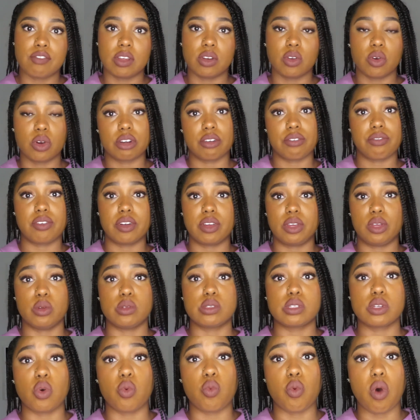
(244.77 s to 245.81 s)
in order for you
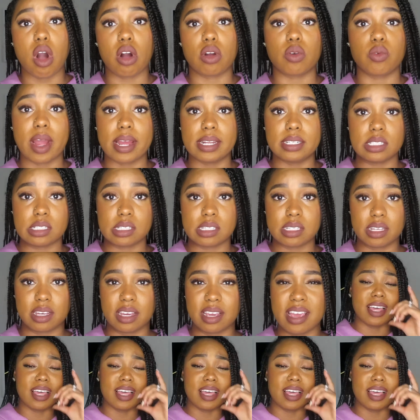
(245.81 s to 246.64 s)
to walk righteously.